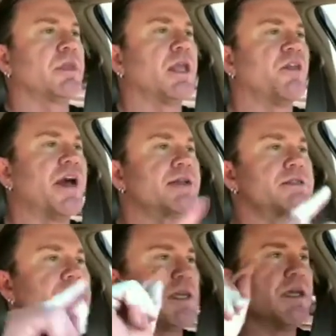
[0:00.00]
Now
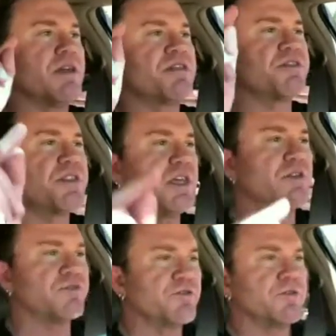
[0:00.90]
that's the
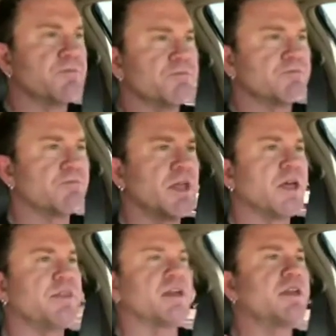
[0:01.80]
thief
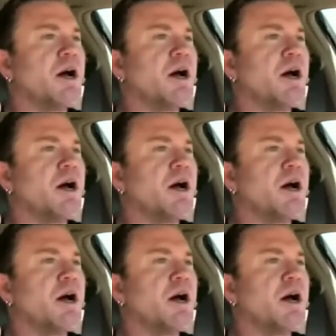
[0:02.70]
that